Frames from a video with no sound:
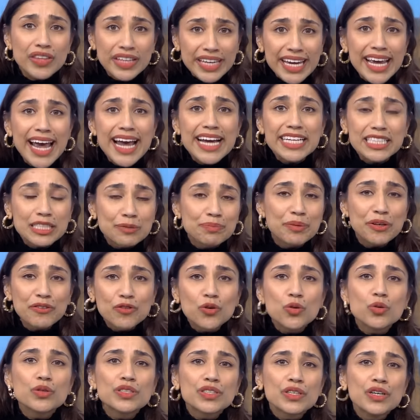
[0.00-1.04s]
the case, but of
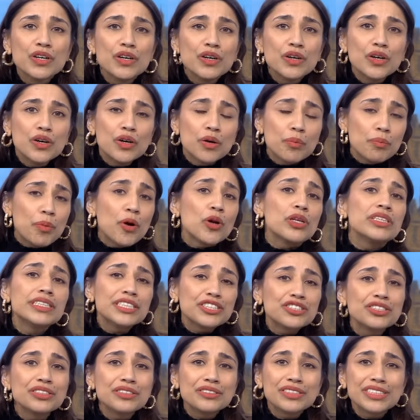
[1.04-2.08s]
course,
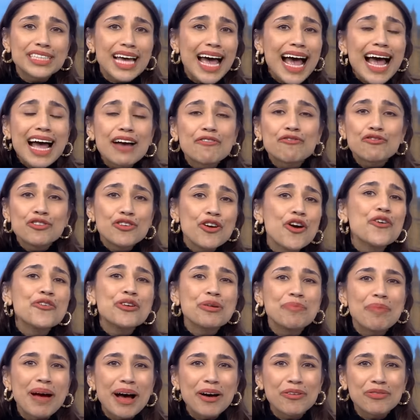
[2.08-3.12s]
politicians have known
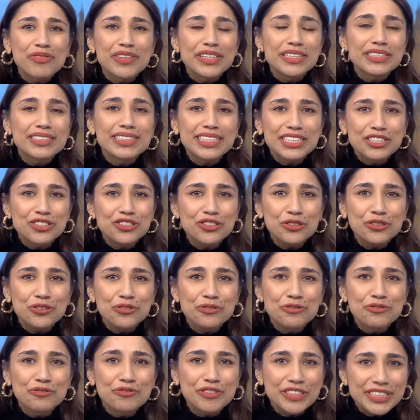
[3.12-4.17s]
about this issue
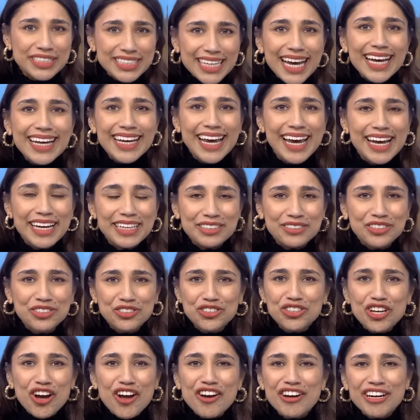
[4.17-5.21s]
for decades.
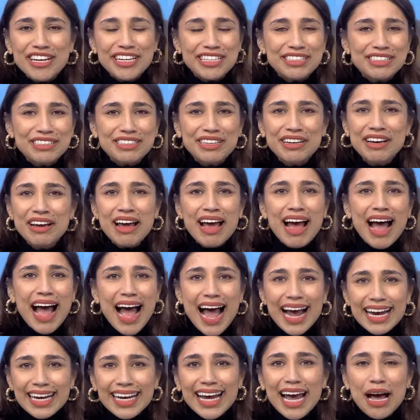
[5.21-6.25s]
Journalists
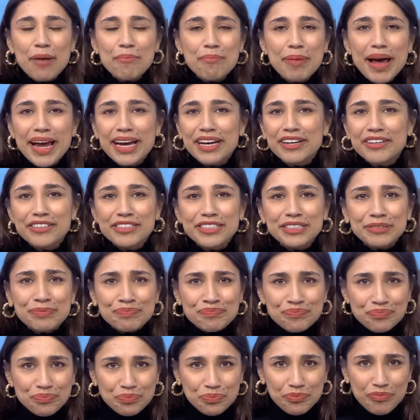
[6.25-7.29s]
and campaigners
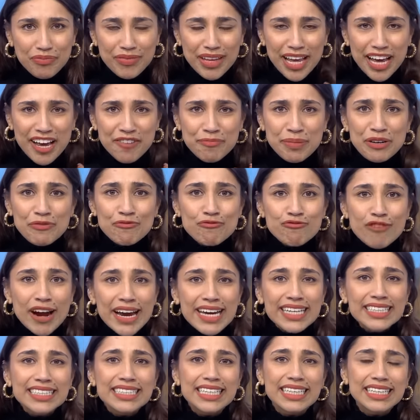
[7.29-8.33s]
have been
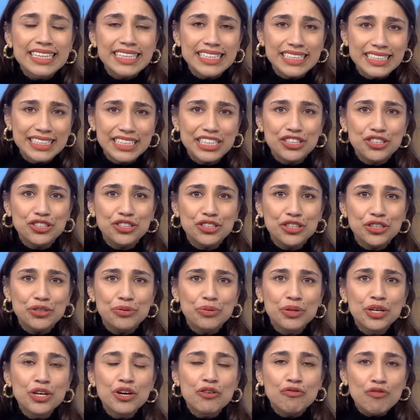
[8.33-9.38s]
raising this issue
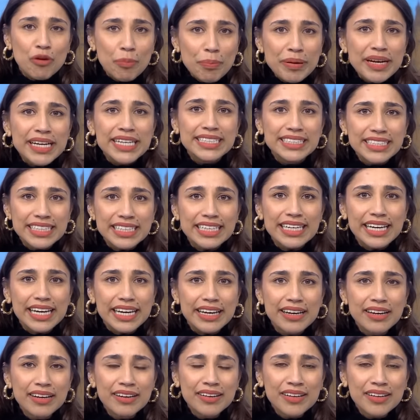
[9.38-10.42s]
repeatedly